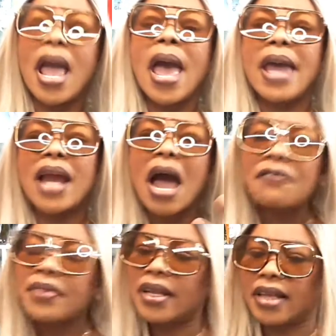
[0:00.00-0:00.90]
and
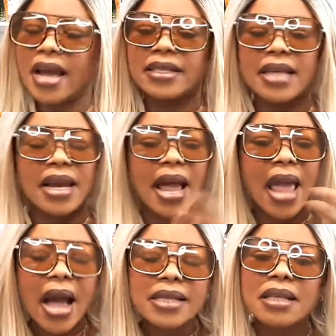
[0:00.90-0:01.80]
after that, and I
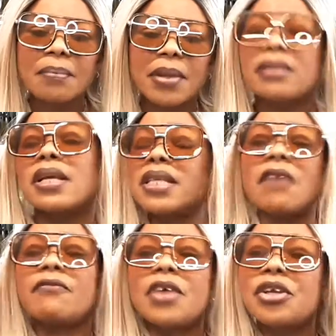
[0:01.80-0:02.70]
ask them, they
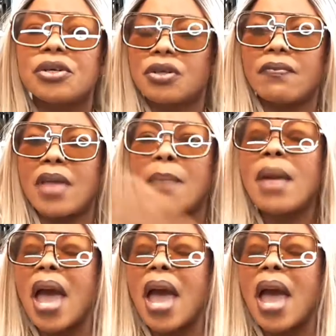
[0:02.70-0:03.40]
take videos of them,